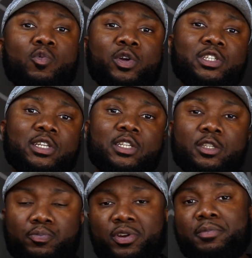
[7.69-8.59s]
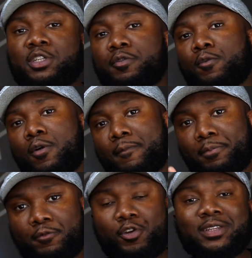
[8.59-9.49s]
which is pretty much for
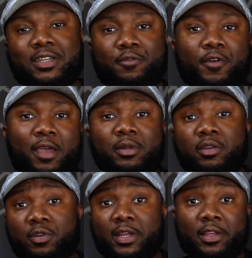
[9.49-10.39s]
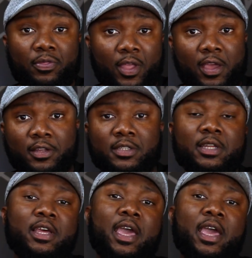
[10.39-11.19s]
friends and family related things,